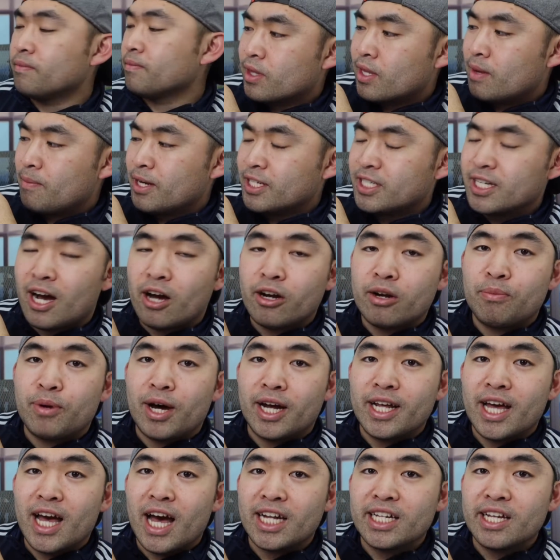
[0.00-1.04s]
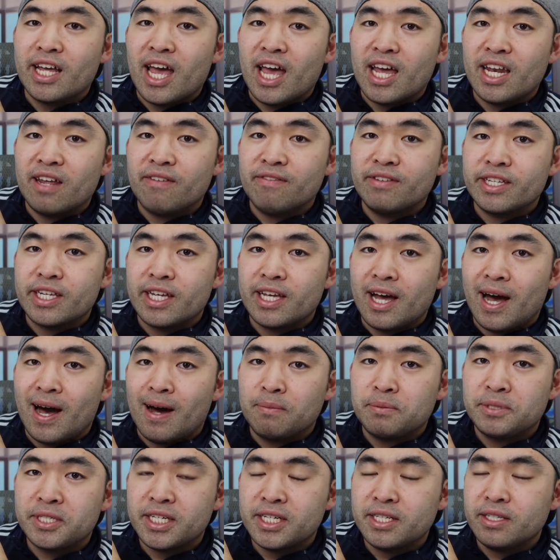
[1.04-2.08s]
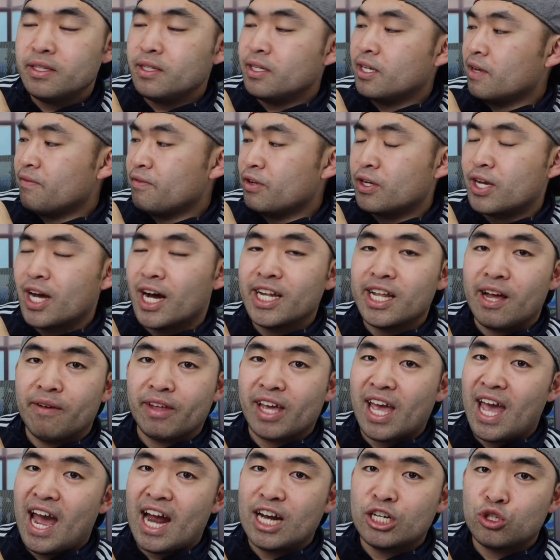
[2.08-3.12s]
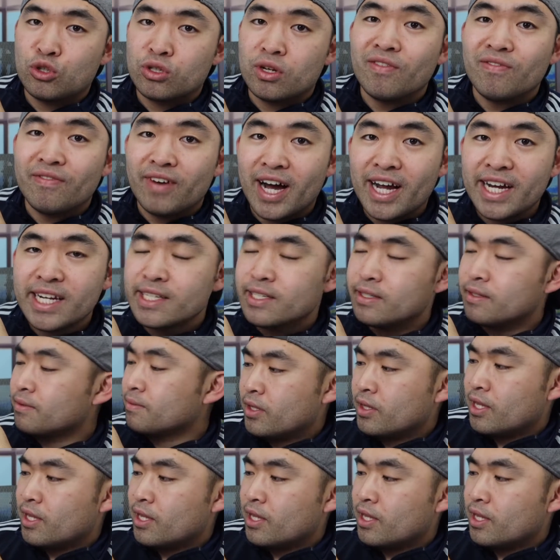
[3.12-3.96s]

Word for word: They mentioned how the product has an NFC option if you guys have an Android device.